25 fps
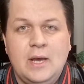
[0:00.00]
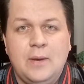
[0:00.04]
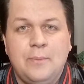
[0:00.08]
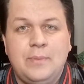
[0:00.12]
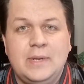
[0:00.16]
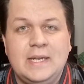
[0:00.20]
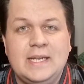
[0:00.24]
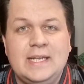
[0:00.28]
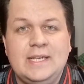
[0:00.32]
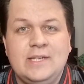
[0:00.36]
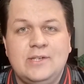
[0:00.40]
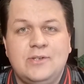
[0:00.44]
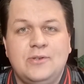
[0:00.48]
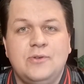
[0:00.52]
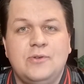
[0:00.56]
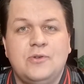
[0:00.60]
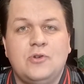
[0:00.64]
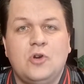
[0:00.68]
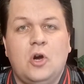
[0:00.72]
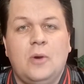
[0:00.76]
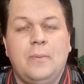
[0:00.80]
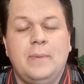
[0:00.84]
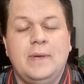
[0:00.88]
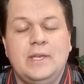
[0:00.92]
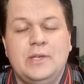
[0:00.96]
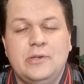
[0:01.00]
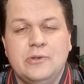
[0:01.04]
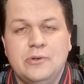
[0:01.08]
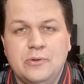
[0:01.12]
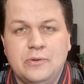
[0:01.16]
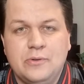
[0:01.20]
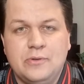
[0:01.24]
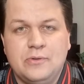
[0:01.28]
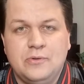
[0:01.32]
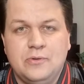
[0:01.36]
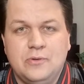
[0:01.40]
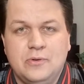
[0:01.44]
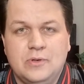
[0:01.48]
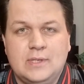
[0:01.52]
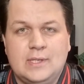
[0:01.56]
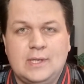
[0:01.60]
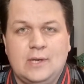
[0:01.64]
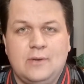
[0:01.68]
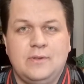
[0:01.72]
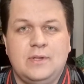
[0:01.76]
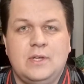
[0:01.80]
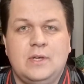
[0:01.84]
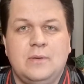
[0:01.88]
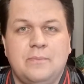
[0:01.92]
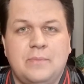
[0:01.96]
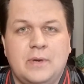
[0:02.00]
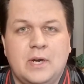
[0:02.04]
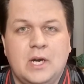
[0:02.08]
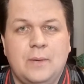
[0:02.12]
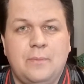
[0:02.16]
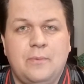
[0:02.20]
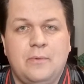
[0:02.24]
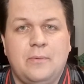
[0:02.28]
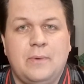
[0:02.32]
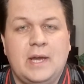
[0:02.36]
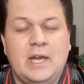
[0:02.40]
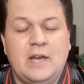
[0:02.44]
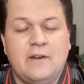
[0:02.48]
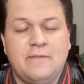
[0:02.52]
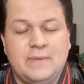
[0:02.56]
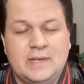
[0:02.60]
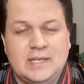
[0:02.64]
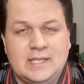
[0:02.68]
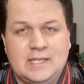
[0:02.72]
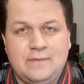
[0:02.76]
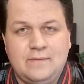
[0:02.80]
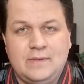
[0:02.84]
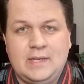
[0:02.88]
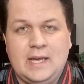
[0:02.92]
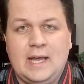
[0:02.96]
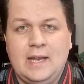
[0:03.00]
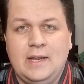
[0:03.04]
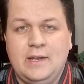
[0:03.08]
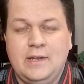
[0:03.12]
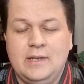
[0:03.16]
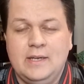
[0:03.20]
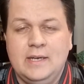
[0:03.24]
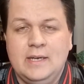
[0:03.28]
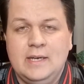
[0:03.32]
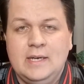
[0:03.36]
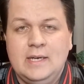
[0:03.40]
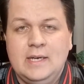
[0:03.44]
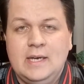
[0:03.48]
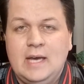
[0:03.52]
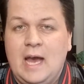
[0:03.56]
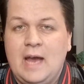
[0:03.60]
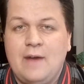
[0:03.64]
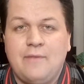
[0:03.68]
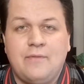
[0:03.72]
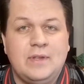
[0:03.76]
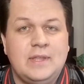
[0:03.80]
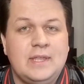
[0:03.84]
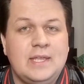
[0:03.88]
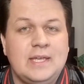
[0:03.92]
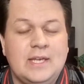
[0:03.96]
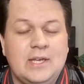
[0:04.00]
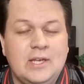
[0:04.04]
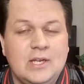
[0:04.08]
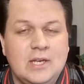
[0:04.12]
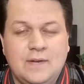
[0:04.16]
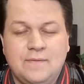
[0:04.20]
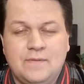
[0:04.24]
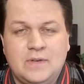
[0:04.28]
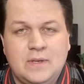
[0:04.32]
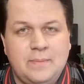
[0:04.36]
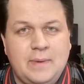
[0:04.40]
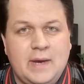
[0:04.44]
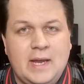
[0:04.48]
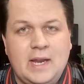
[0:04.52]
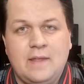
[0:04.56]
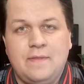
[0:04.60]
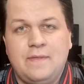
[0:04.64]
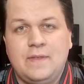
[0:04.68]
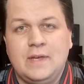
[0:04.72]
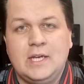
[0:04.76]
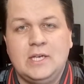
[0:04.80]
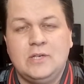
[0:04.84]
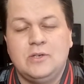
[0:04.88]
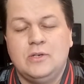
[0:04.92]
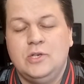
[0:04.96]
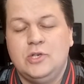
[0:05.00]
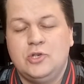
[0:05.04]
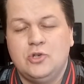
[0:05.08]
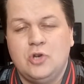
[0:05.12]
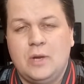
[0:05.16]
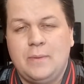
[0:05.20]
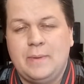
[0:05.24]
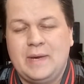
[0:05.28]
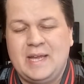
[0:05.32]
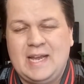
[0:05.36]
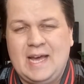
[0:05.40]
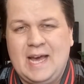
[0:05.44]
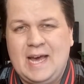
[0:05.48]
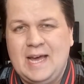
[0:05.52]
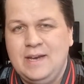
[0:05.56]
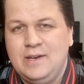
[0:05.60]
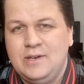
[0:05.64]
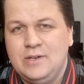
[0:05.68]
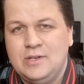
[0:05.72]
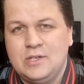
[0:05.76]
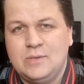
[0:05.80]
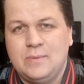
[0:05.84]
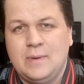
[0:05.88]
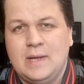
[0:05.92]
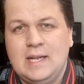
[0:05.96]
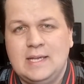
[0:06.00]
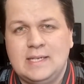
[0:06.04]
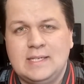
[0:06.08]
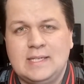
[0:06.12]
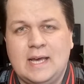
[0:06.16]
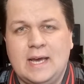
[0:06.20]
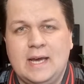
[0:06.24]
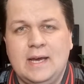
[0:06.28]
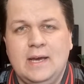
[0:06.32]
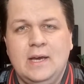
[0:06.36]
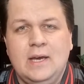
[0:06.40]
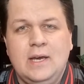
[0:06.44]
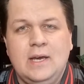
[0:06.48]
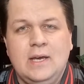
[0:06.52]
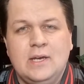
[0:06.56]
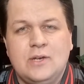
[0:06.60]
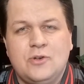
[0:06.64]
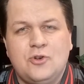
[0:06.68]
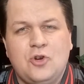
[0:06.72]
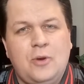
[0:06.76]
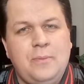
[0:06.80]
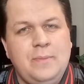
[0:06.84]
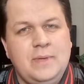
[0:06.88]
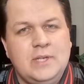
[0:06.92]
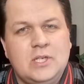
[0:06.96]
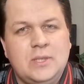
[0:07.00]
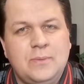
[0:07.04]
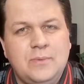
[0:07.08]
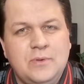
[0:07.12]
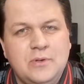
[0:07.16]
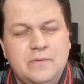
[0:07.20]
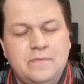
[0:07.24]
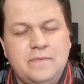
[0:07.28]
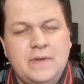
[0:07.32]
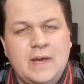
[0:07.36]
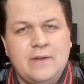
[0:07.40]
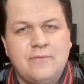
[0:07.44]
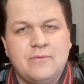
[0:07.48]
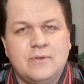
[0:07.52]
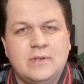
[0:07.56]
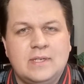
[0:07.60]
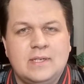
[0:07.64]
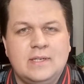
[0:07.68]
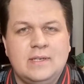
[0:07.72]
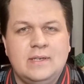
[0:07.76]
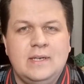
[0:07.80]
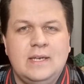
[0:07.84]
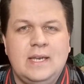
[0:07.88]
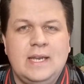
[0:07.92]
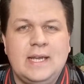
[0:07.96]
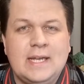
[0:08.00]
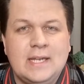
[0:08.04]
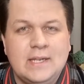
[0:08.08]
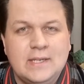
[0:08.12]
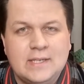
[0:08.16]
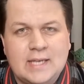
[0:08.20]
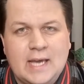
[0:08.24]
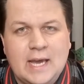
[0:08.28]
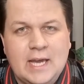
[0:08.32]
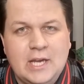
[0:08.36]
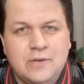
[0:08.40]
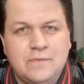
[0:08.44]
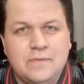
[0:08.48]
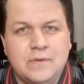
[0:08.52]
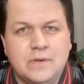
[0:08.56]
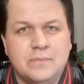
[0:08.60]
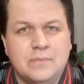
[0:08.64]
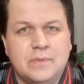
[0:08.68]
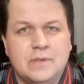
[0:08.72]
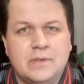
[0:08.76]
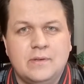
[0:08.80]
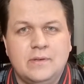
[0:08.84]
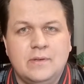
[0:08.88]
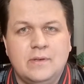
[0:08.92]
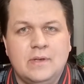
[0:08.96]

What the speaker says: Please do comment your thoughts on The Unbearable Weight of Massive Talent, everything you loved about it, things you enjoy about it, and as well as that, comment some of your favourite Nicolas Cage films.